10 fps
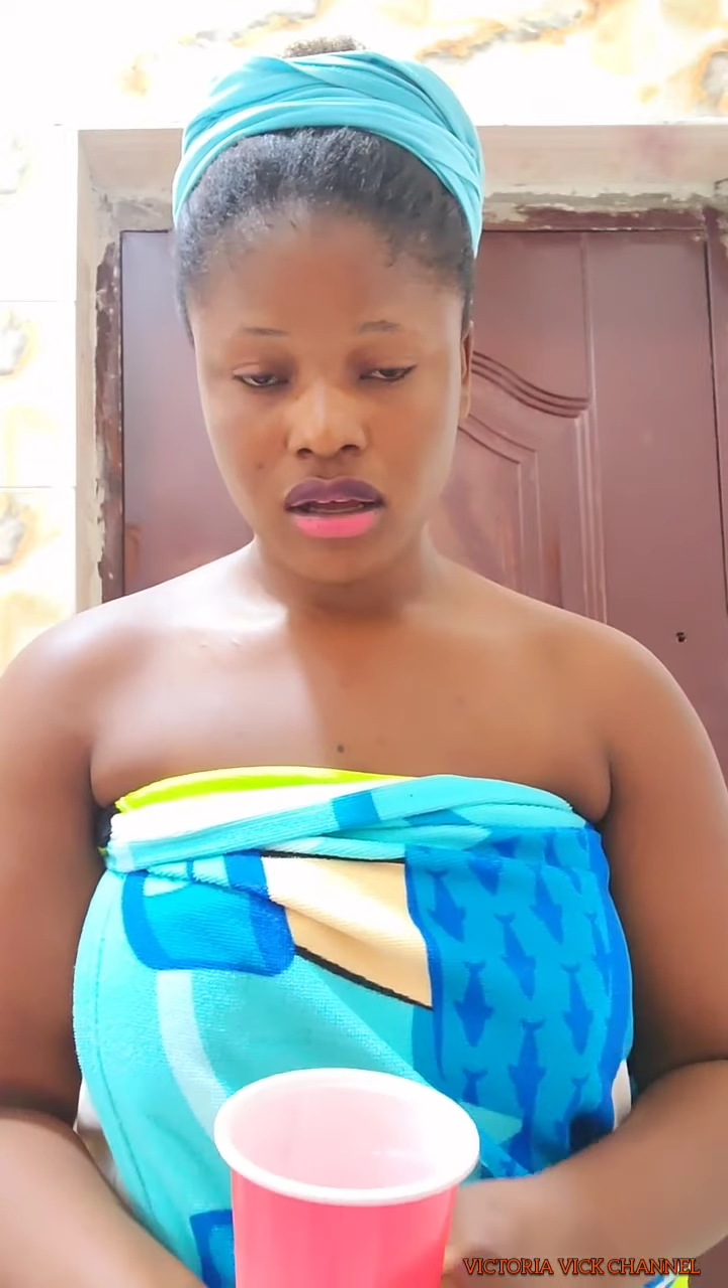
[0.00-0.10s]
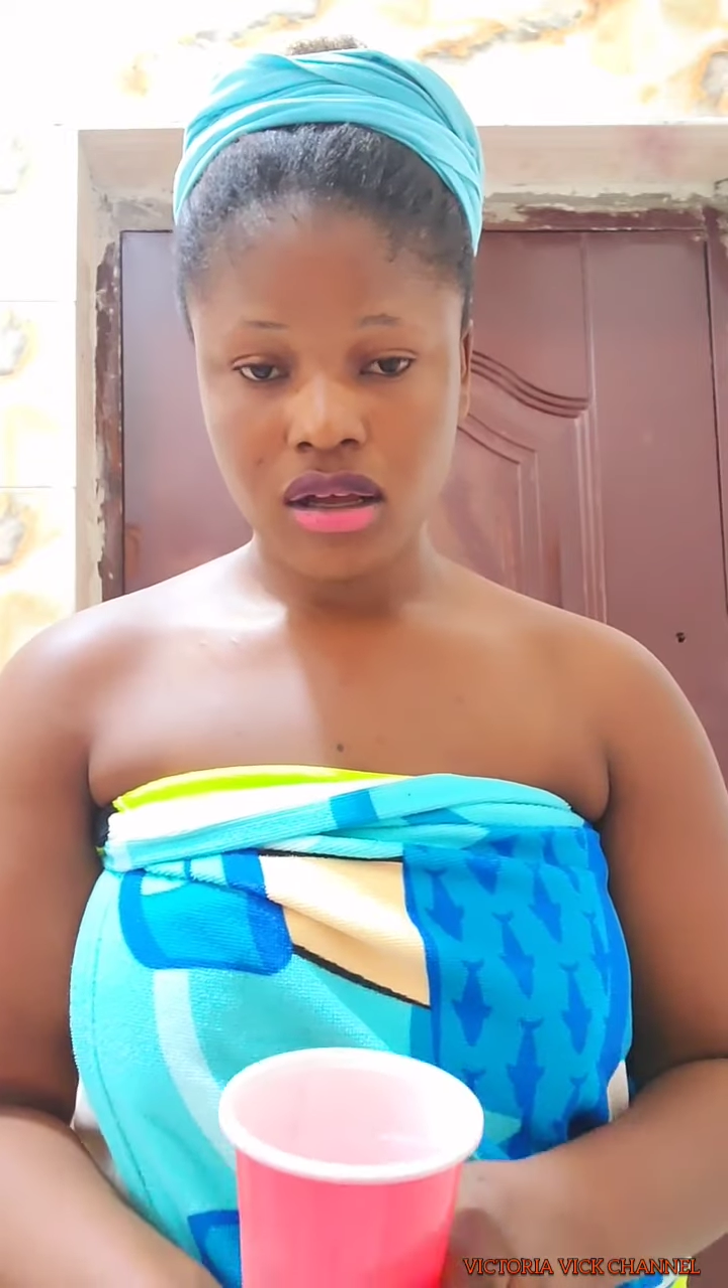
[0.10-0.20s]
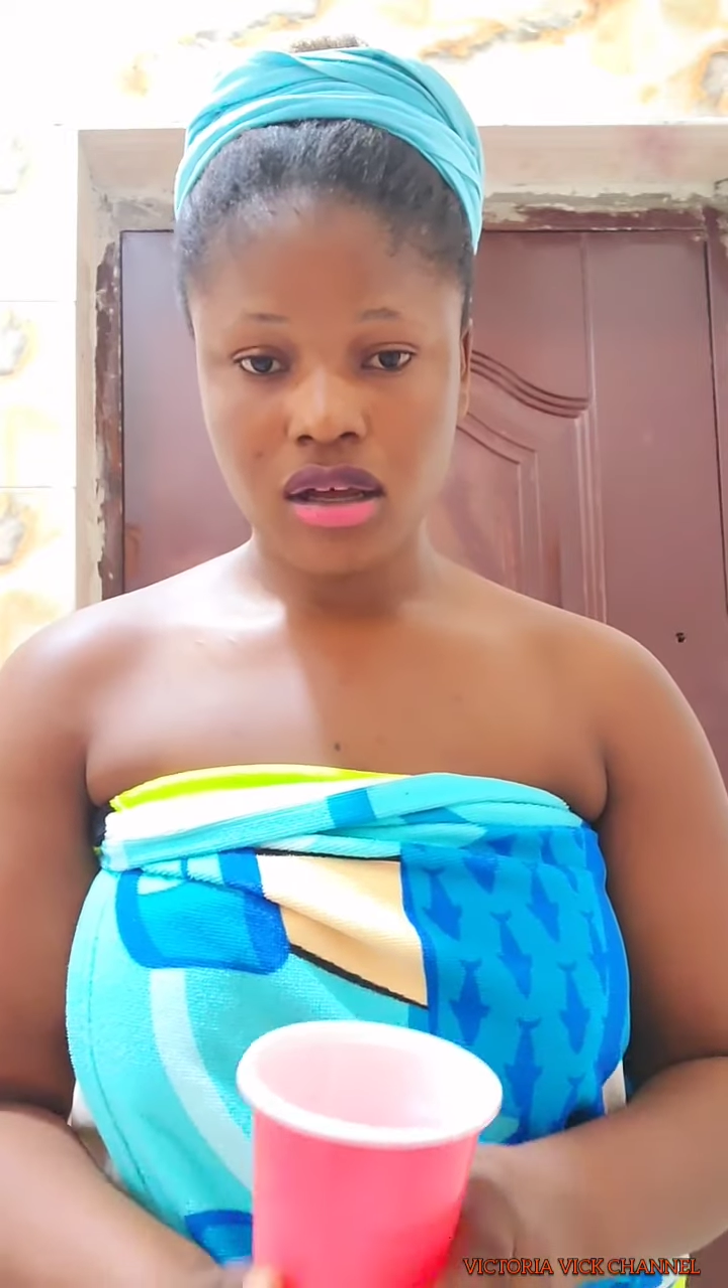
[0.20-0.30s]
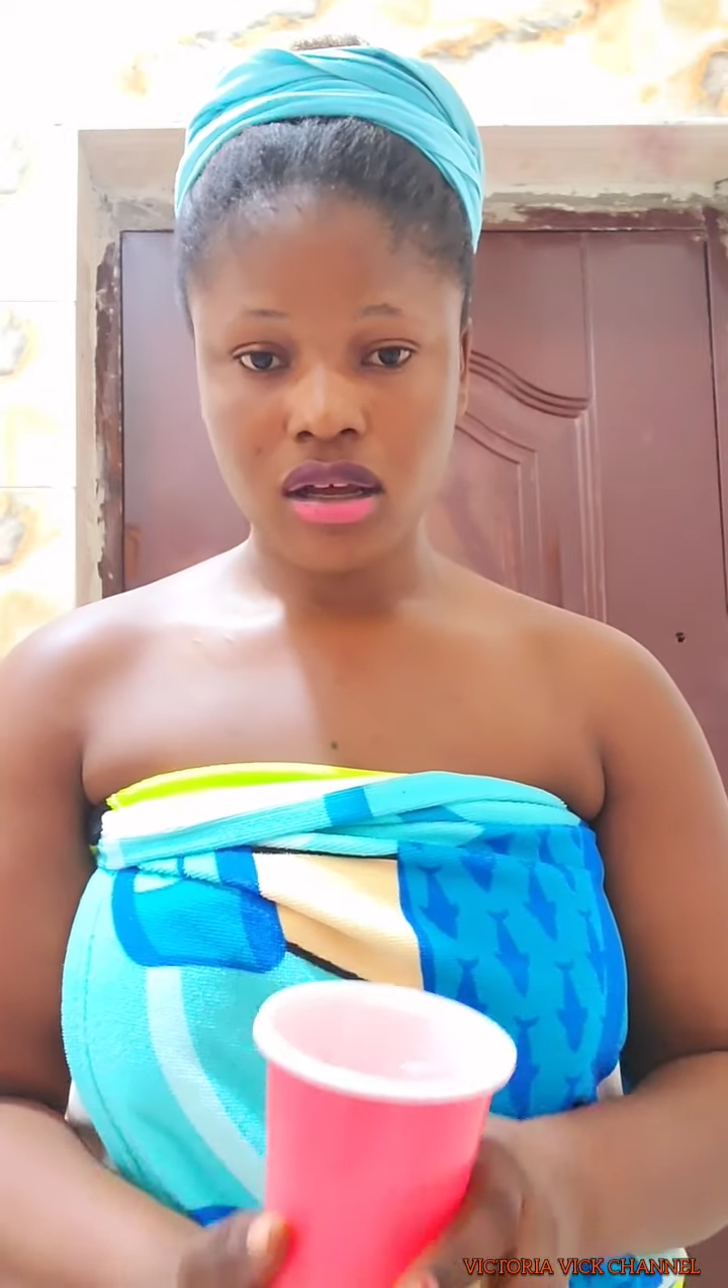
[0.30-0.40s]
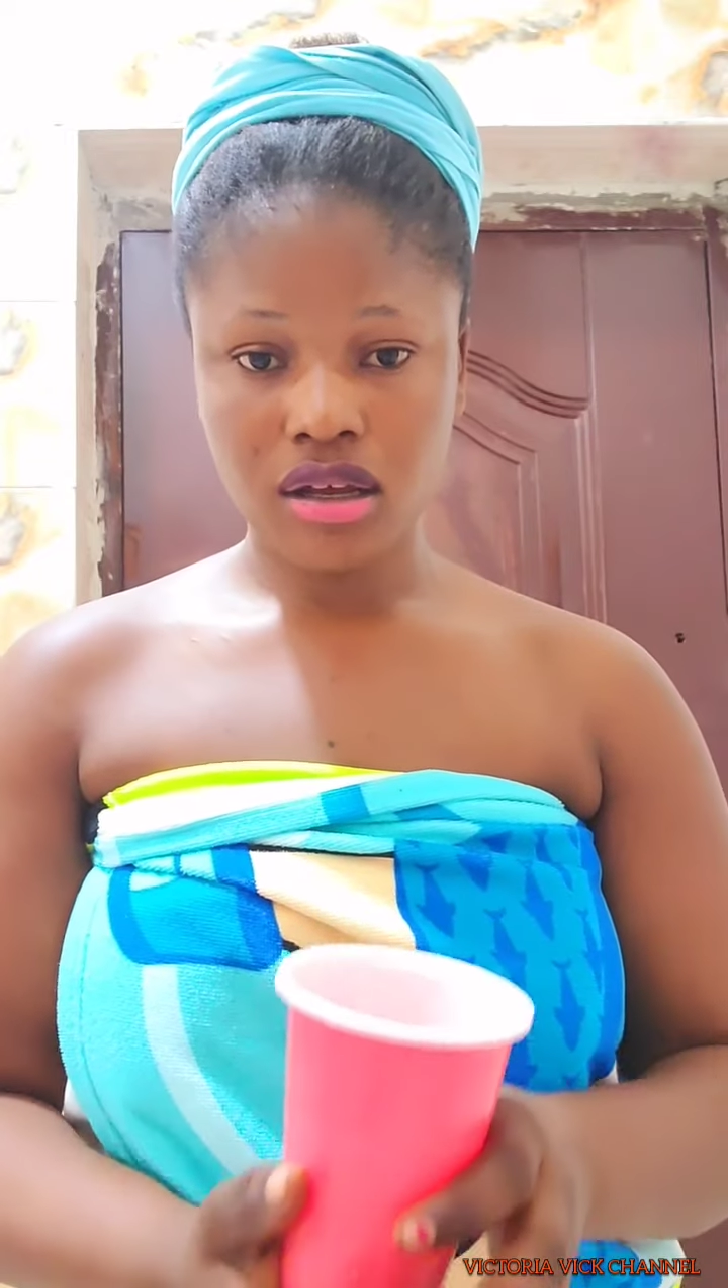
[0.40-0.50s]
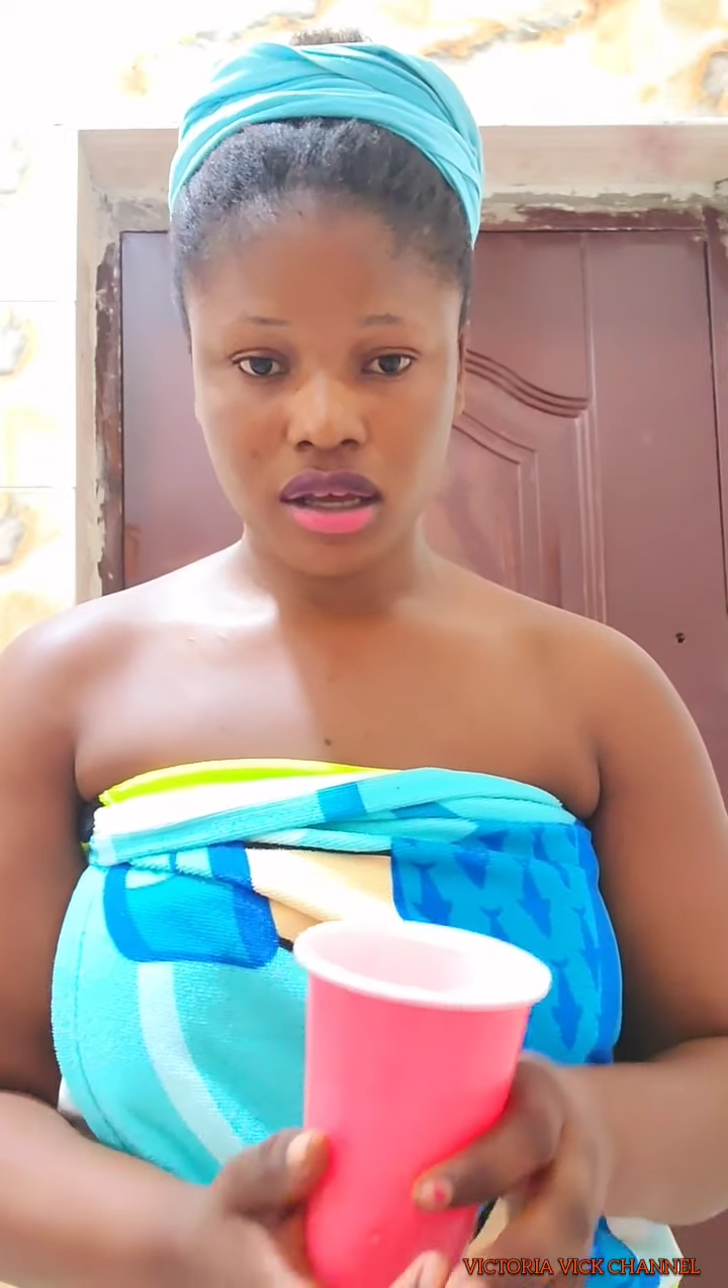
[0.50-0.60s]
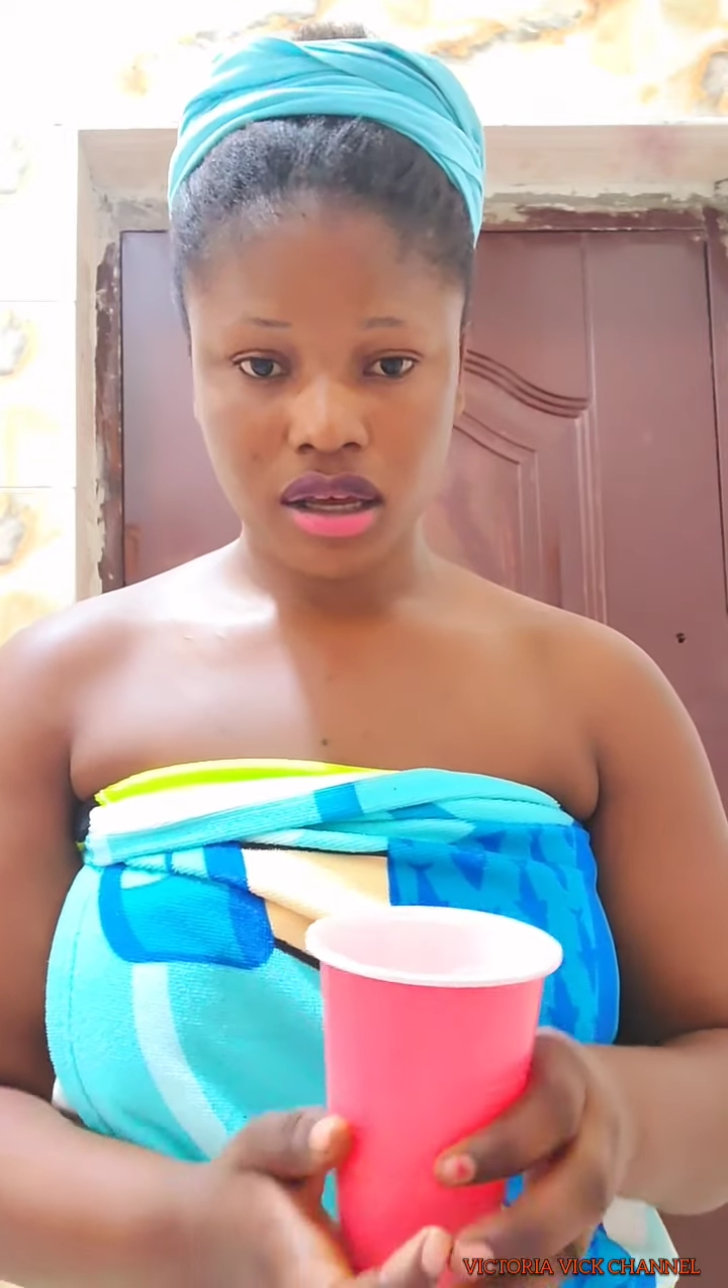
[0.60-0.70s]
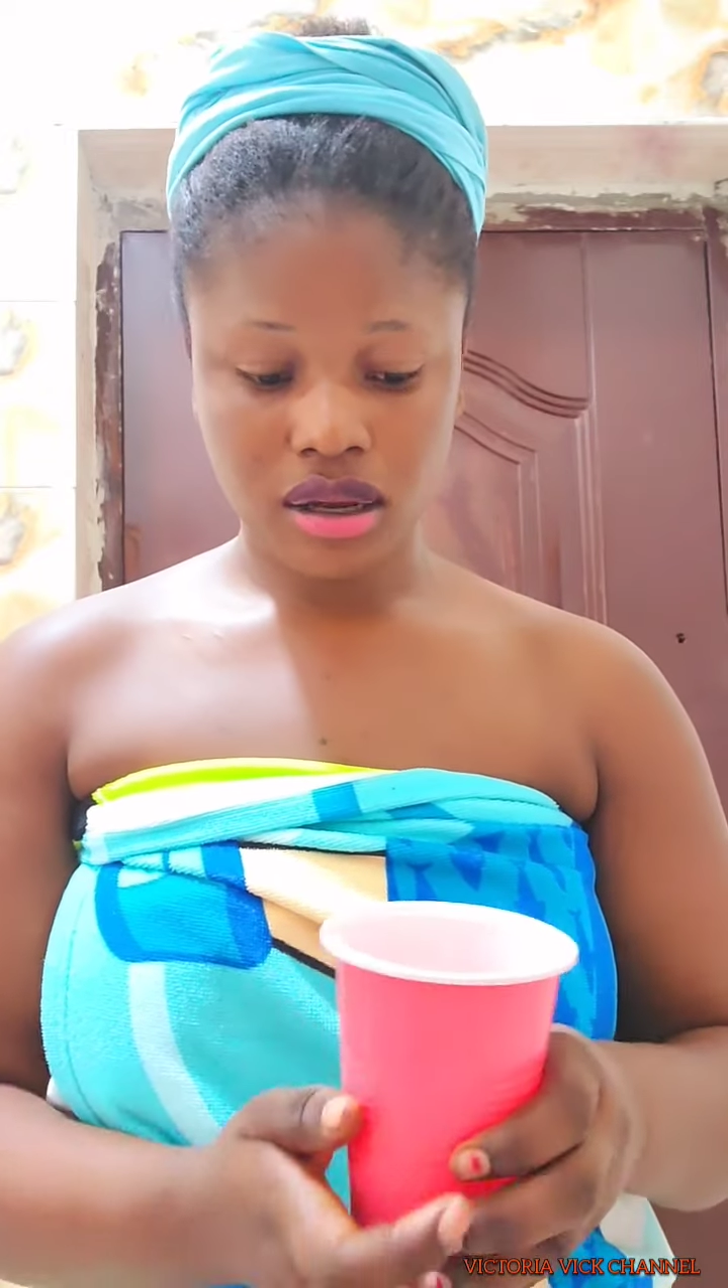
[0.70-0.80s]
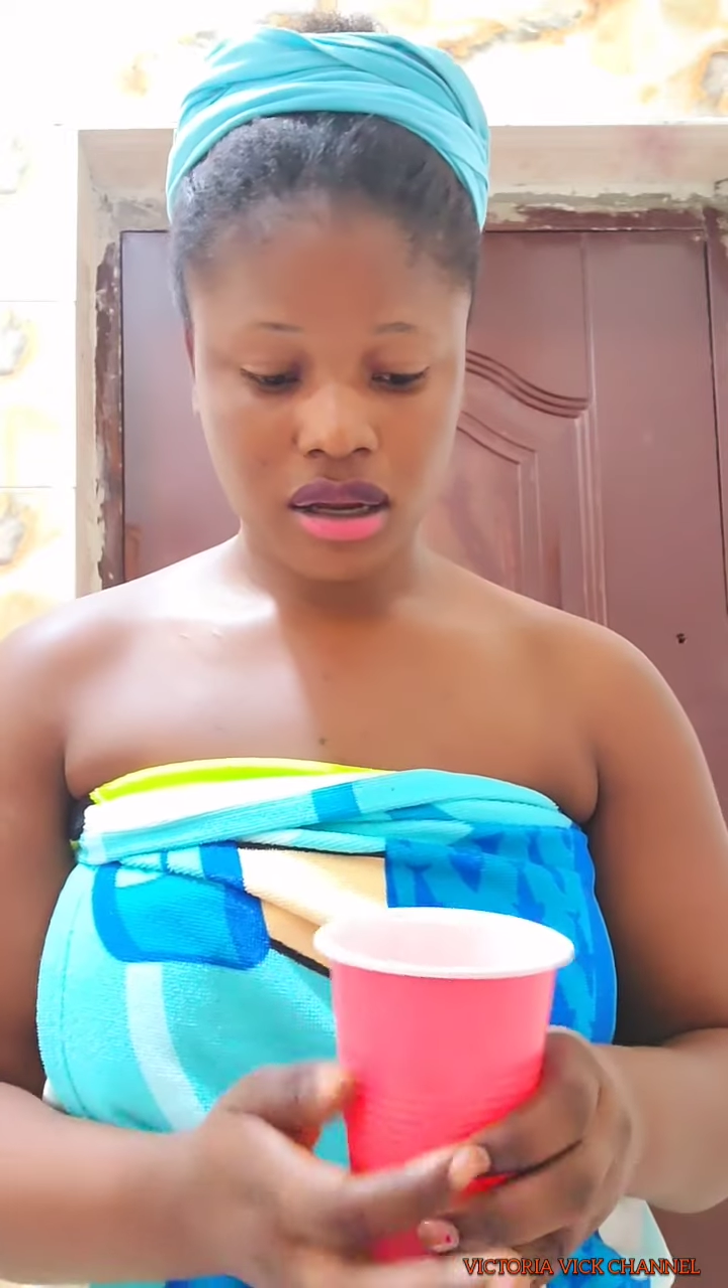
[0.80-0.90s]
I don't